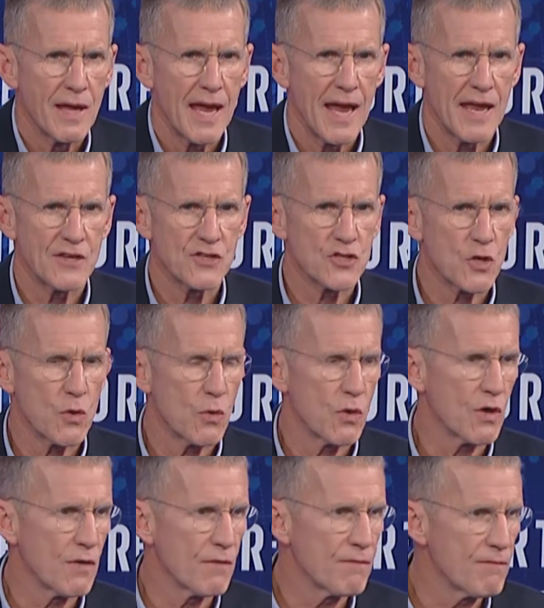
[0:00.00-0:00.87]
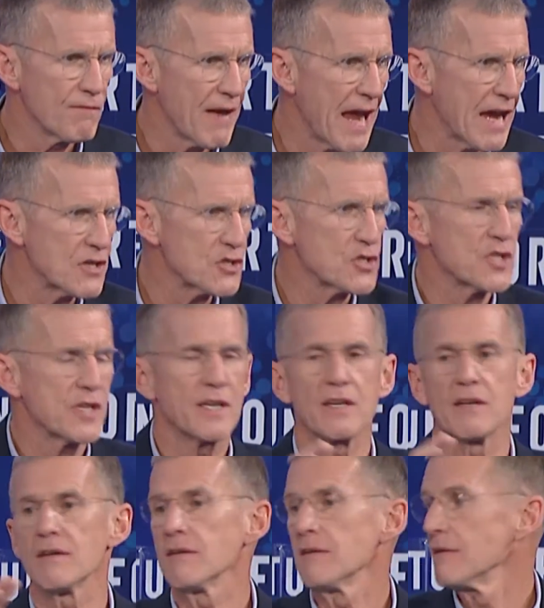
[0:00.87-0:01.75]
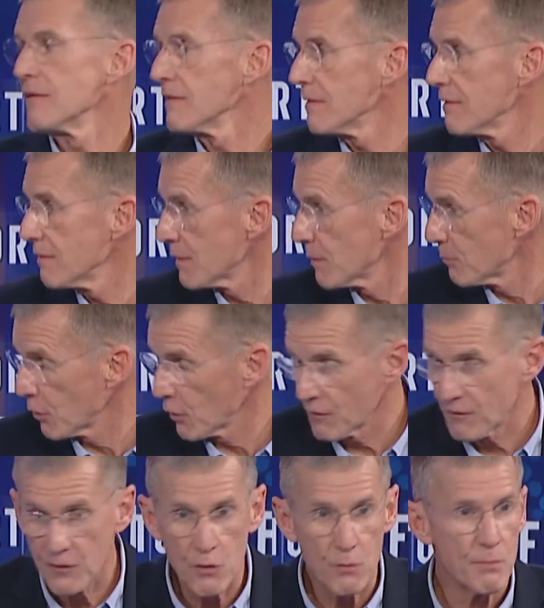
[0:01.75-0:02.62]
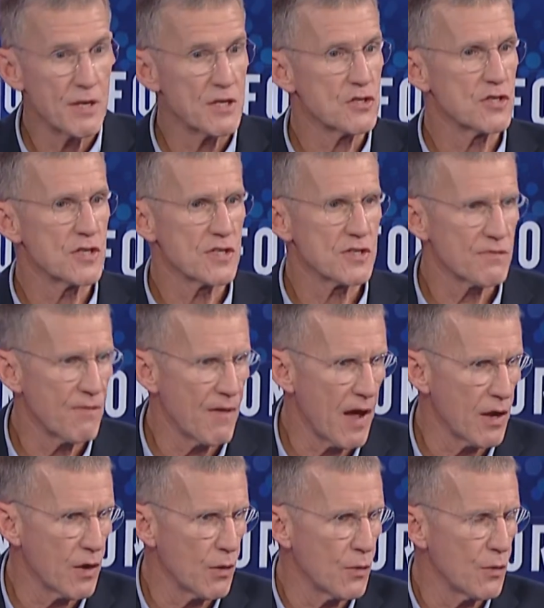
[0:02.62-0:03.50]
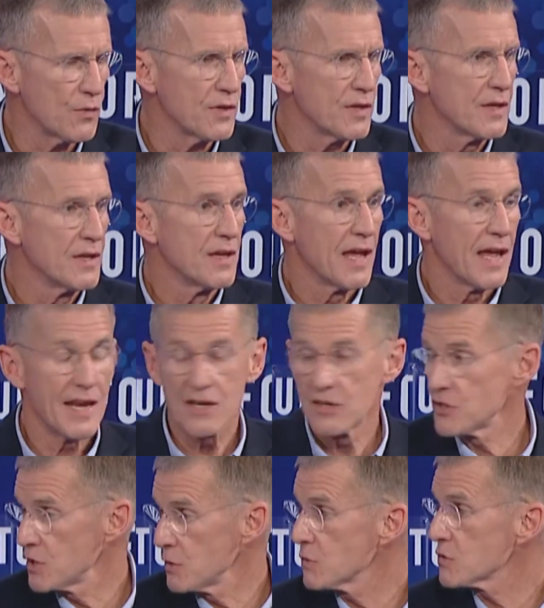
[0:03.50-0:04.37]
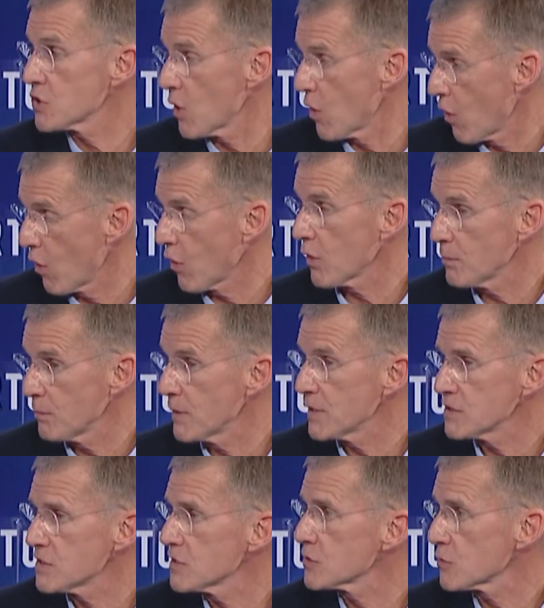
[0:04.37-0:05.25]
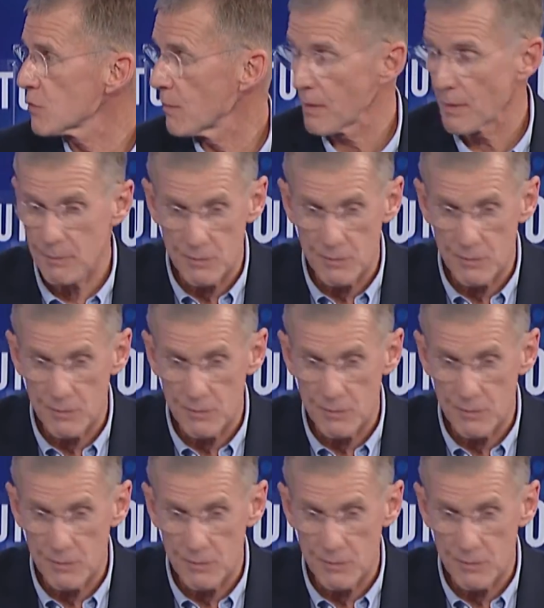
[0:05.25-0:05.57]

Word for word: And so her fashion, the perfume business followed, and she was a hard businesswoman.